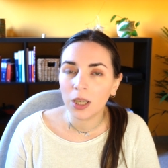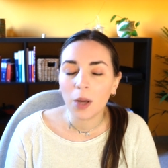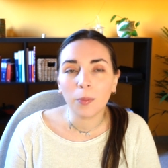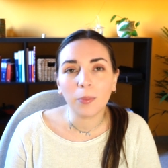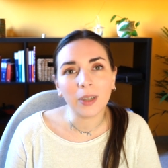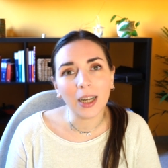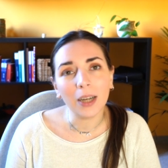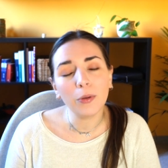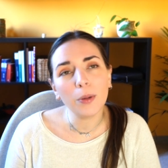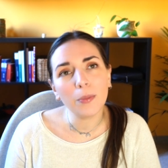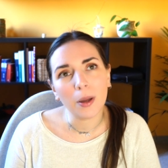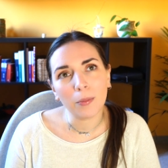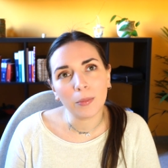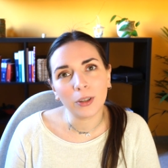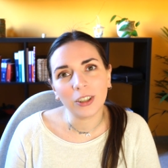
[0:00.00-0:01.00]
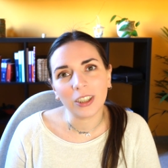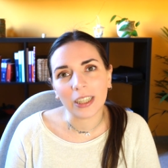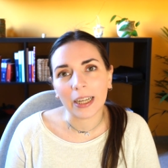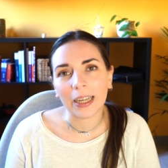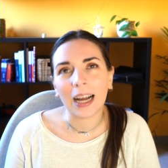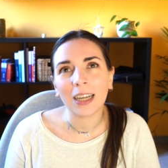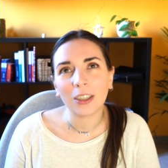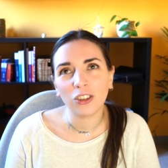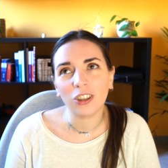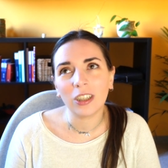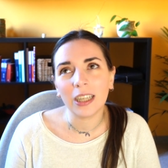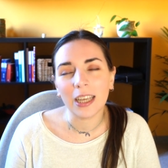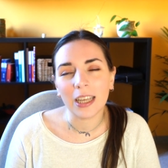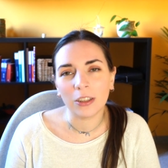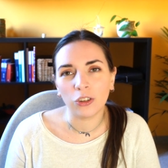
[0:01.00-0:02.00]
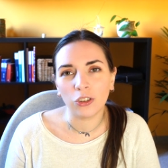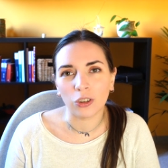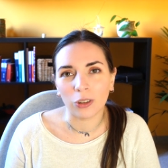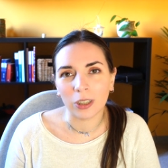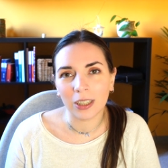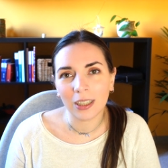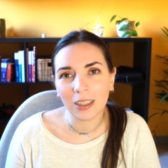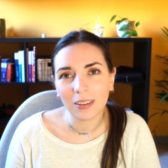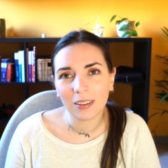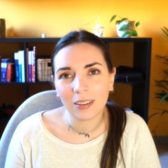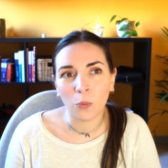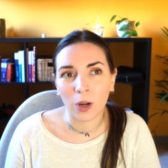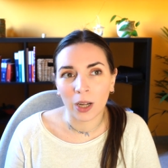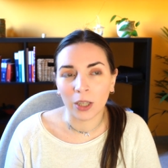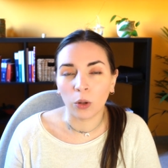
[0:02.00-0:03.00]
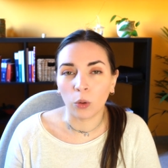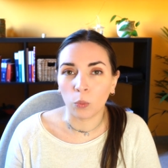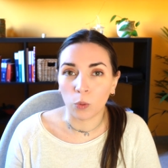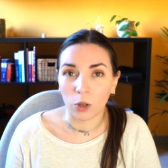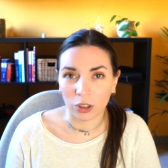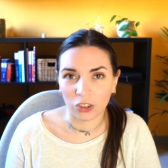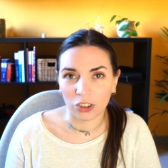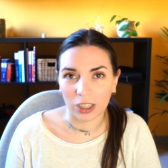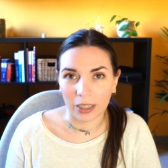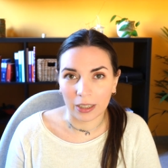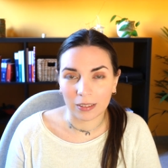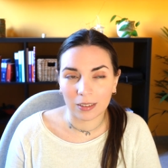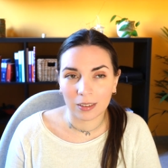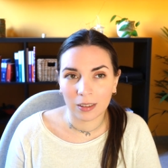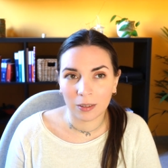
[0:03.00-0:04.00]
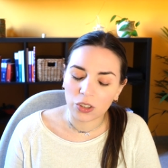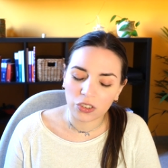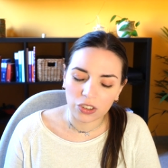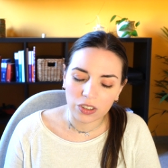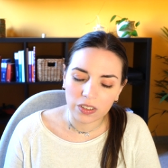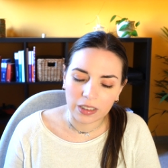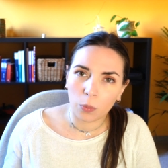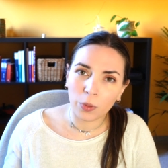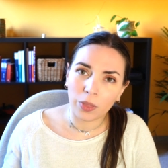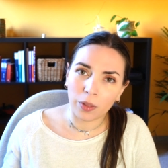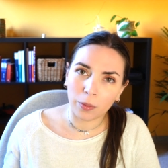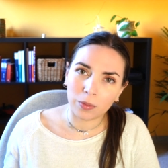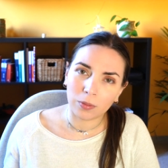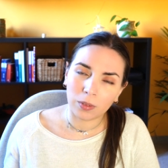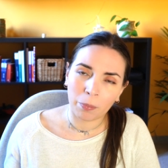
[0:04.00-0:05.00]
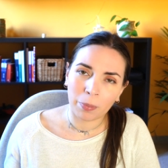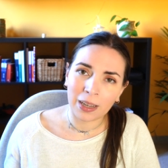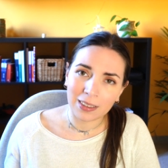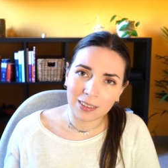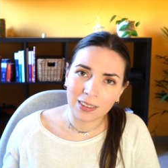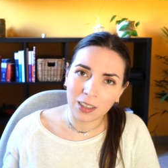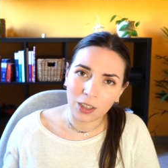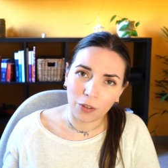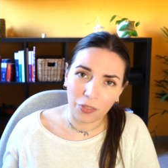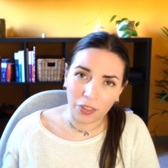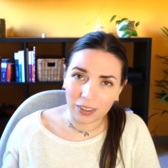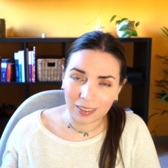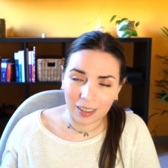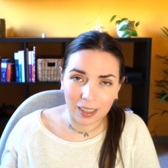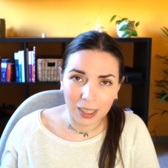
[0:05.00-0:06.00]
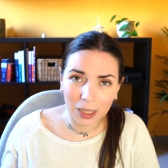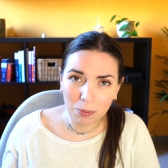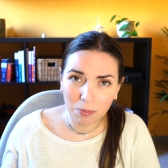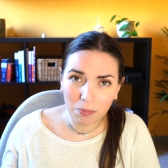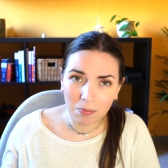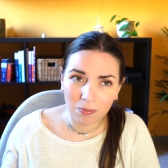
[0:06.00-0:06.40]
But I remember that I actually enjoyed it while watching it. It's just with the passing of the time,